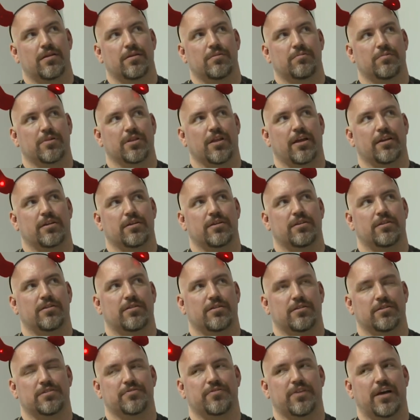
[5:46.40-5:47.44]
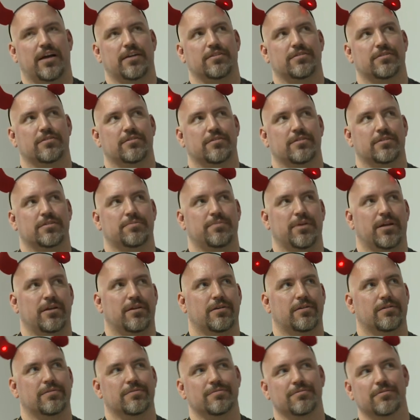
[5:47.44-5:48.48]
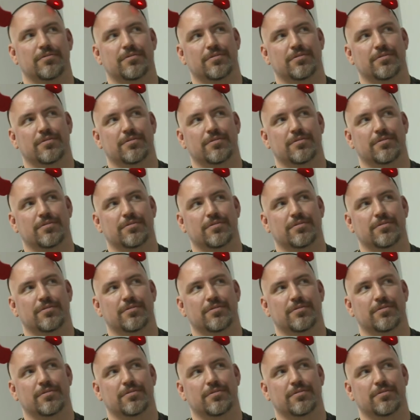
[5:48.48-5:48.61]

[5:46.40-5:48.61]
We like it. It's faster. It's better.